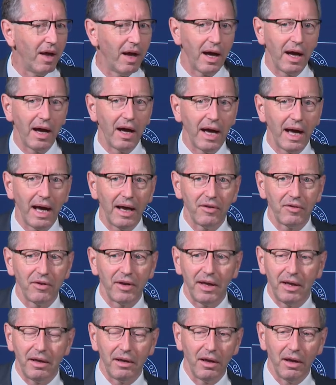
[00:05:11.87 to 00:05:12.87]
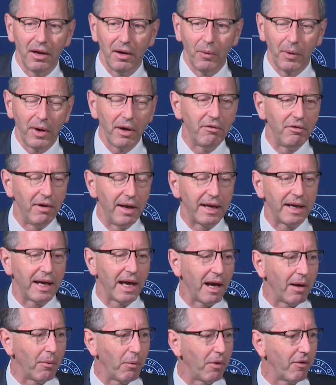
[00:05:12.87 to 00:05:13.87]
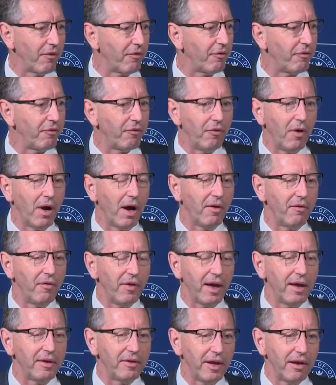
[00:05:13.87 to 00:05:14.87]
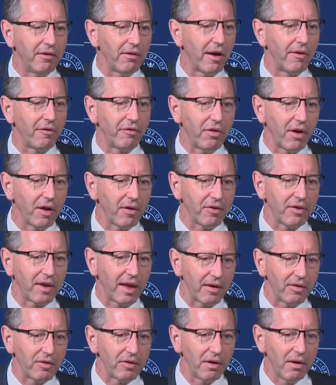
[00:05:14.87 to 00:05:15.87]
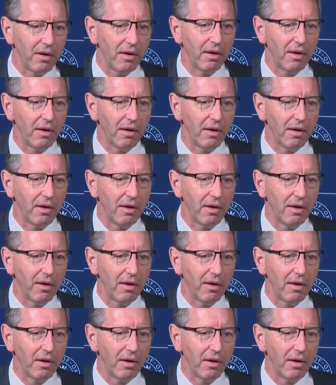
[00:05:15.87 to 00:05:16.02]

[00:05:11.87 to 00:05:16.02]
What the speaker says: actually, we don't really care what VAT rate France has.